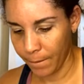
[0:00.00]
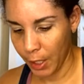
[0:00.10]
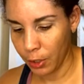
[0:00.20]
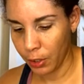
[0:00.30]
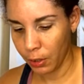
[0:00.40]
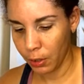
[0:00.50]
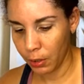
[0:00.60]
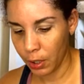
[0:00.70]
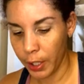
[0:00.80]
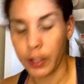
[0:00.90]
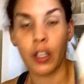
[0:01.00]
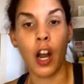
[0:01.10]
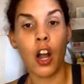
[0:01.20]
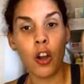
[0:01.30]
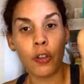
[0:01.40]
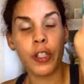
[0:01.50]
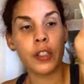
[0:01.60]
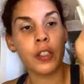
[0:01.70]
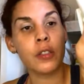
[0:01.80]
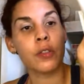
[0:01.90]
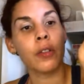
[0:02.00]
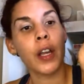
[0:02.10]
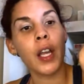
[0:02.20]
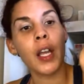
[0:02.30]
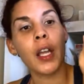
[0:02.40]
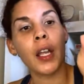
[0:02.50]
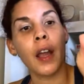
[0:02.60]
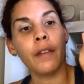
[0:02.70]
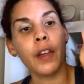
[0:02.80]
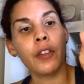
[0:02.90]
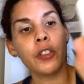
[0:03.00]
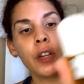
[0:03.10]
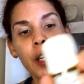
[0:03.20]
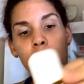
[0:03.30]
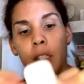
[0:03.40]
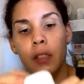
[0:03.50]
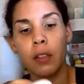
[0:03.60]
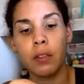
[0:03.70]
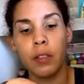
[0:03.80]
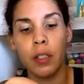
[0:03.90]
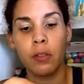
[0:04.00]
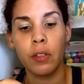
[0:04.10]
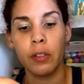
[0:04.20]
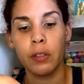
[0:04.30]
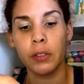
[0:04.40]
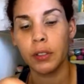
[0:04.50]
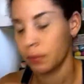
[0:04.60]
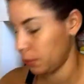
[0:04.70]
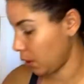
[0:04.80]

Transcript: Facial cleanser. Oh, this is great. I've never tried these cleansing oils.